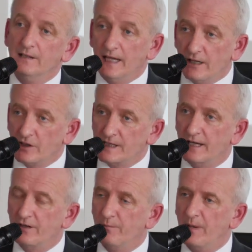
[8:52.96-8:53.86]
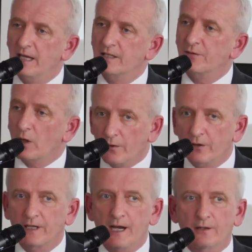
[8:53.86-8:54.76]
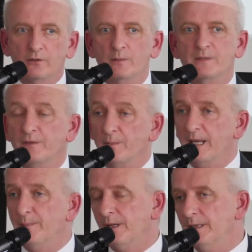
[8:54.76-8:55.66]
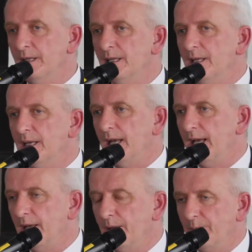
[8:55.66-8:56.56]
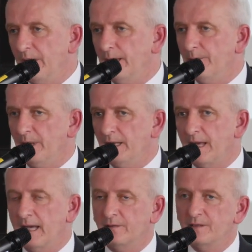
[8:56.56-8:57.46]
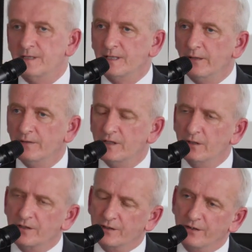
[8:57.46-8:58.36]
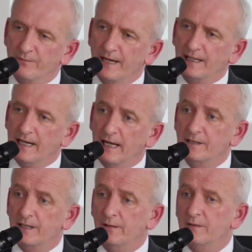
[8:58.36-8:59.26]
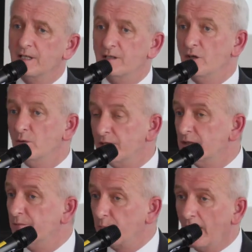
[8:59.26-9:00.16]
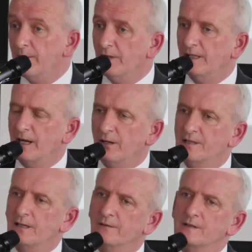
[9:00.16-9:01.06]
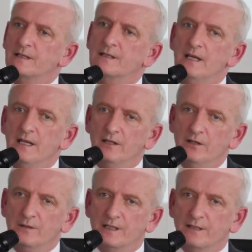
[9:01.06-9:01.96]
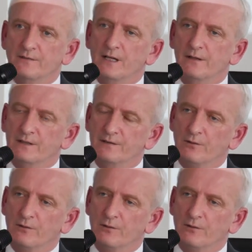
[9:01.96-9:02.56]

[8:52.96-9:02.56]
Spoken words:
The legislative base for other care groups, for people be that service users of mental health services, users of primary care services, users of service